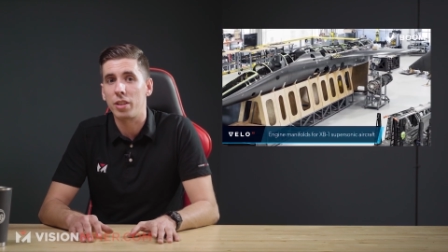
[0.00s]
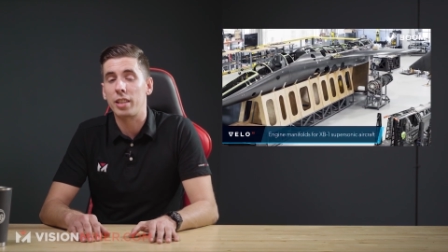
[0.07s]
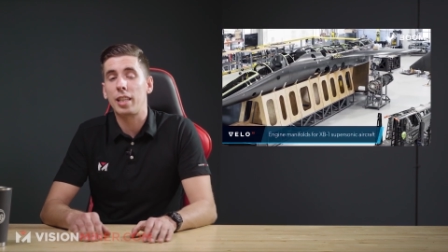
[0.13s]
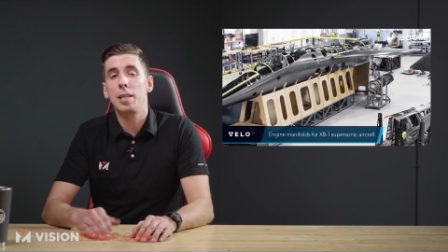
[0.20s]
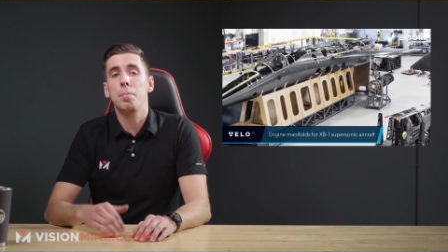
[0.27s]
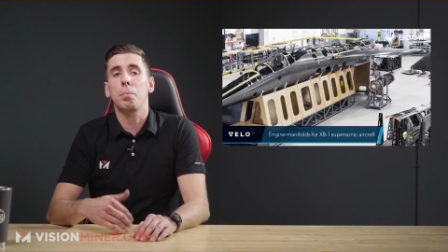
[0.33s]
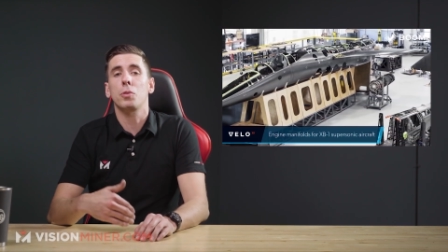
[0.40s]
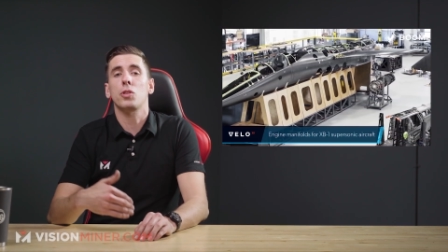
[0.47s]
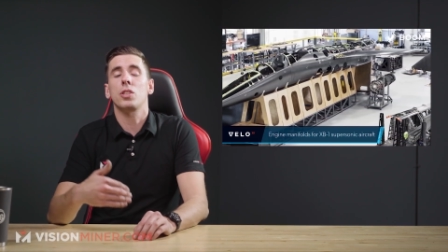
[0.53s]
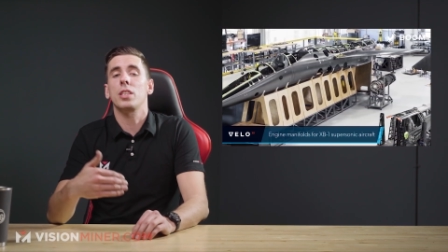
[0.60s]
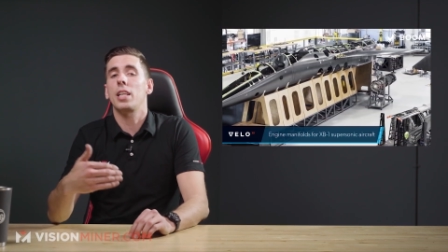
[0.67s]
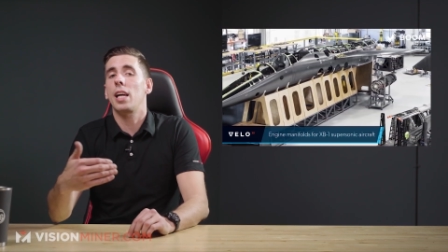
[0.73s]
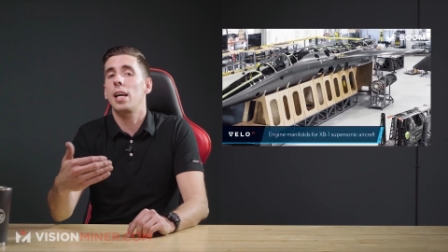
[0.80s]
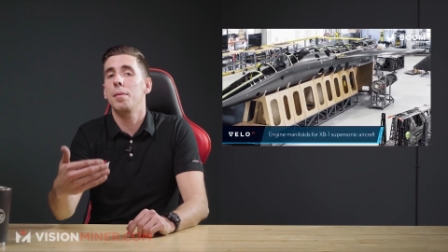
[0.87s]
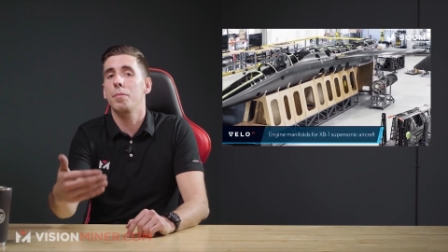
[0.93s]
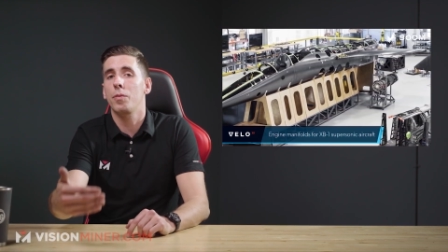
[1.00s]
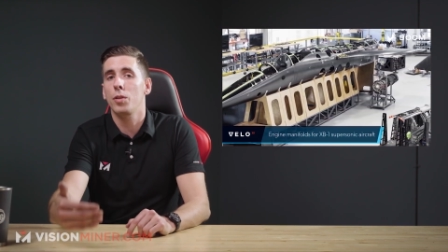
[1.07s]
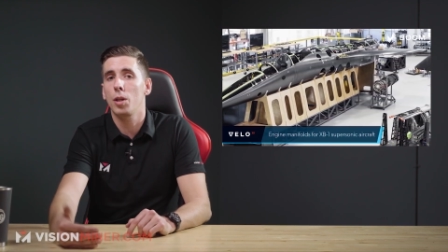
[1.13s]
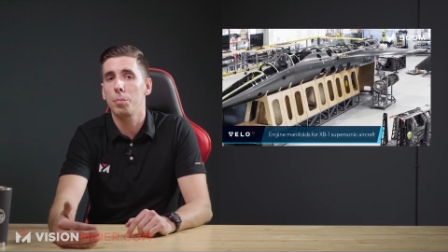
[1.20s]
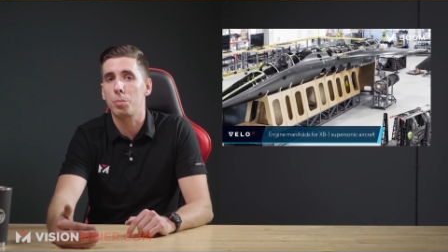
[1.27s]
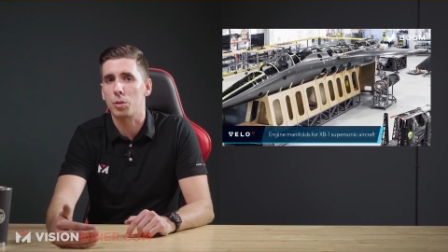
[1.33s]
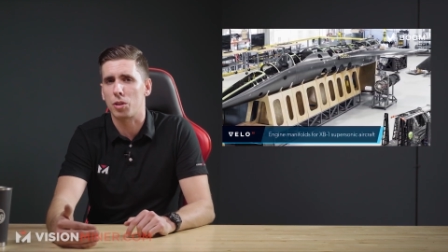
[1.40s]
and they keep pushing the
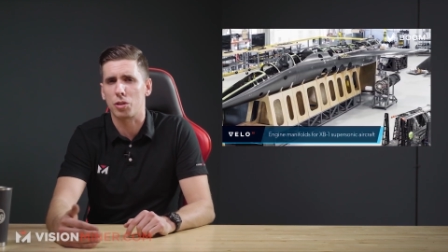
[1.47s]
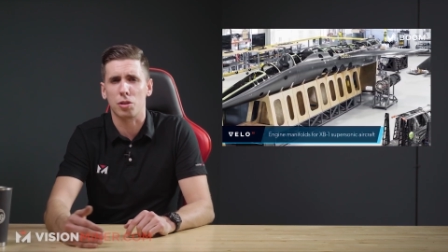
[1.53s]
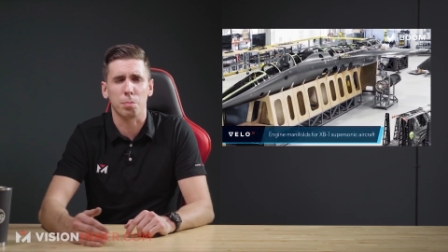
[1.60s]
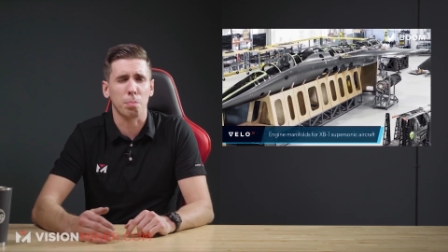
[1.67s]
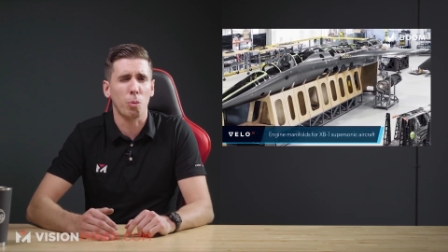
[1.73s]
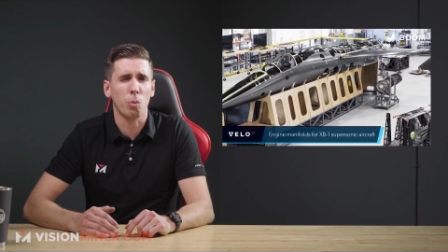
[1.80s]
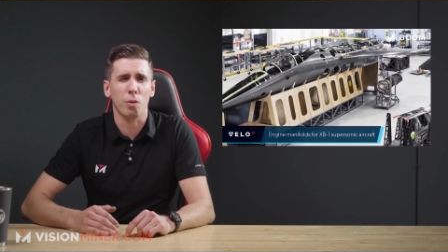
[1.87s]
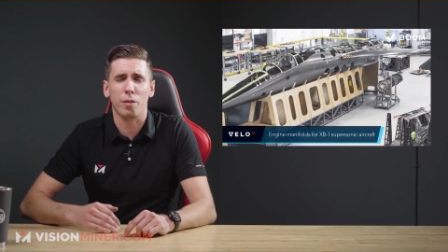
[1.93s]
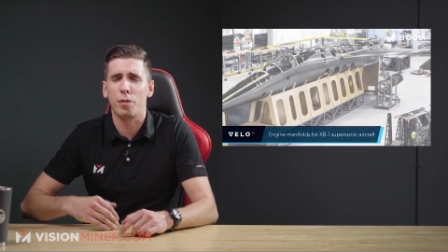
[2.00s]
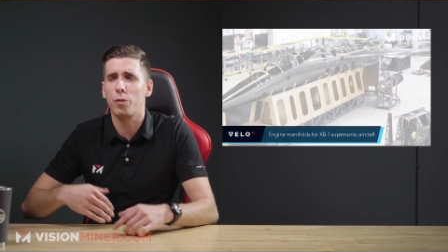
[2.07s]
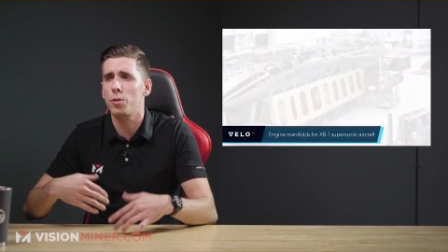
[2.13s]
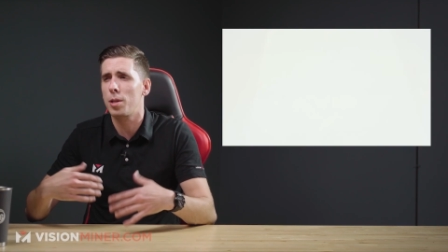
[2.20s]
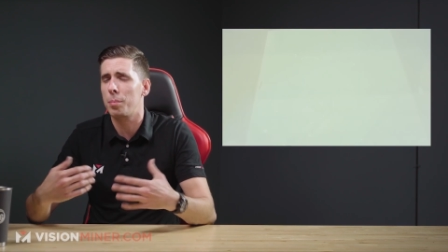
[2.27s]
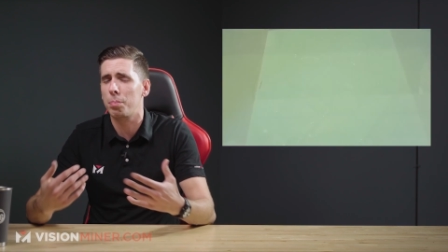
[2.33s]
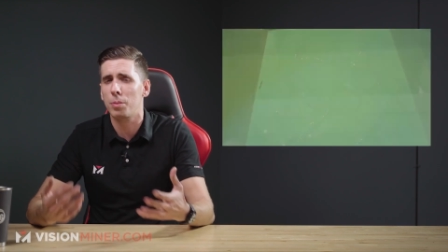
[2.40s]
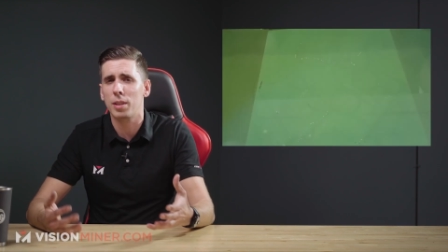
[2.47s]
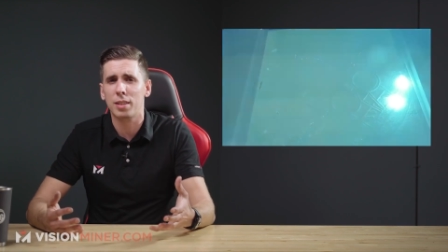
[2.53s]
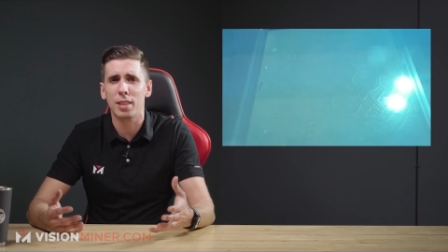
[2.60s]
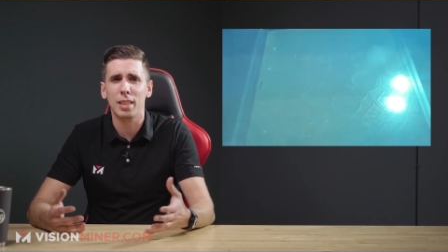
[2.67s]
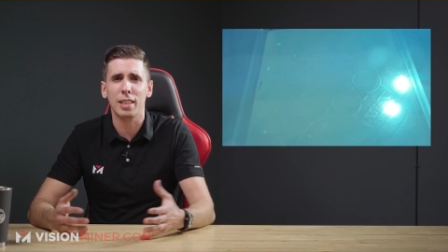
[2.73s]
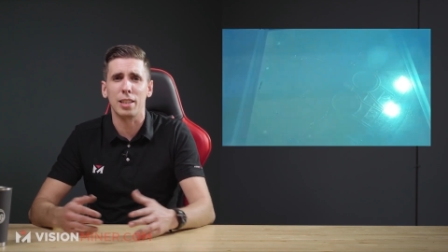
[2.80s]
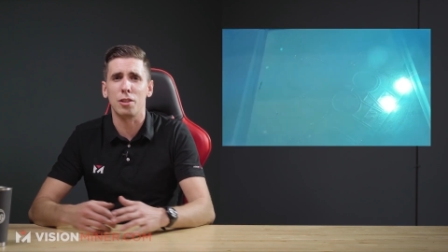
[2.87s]
envelope with their support for
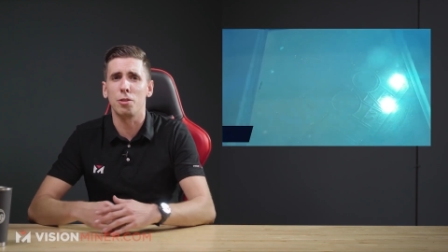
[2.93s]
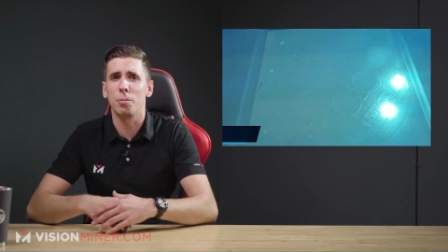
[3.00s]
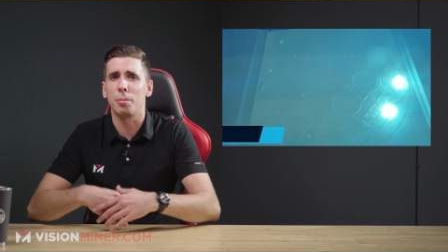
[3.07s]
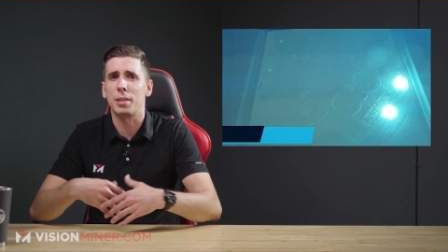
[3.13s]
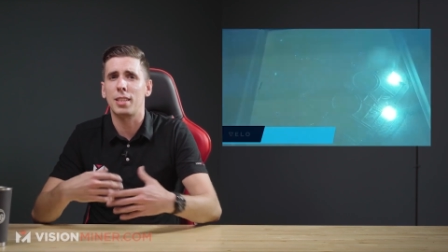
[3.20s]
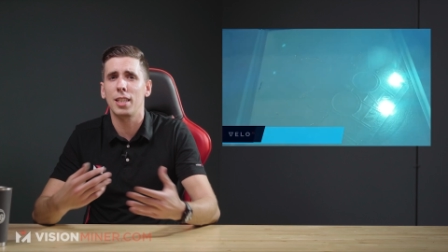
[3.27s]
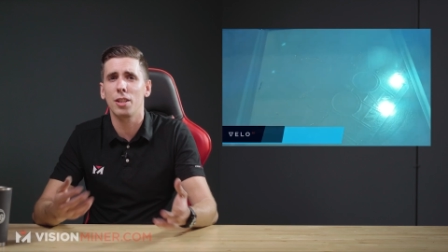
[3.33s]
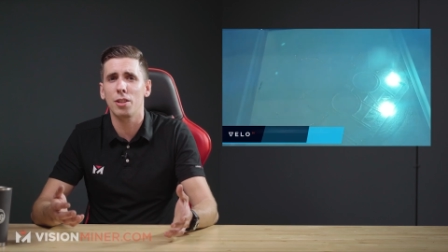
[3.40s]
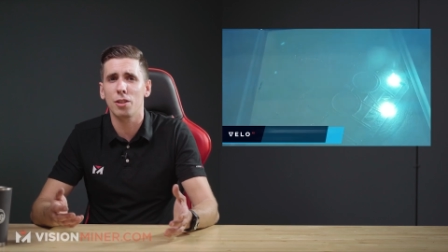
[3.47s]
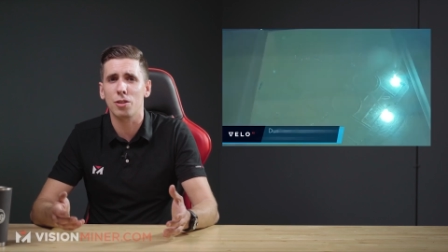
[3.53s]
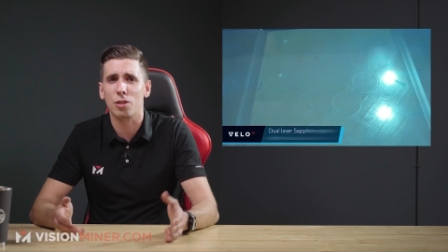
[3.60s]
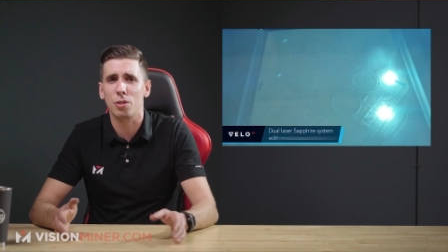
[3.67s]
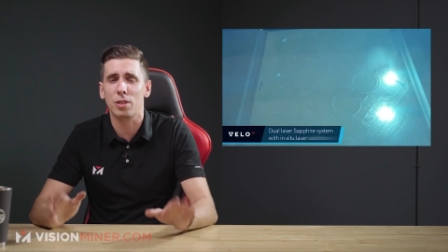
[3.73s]
reprinting and new materials,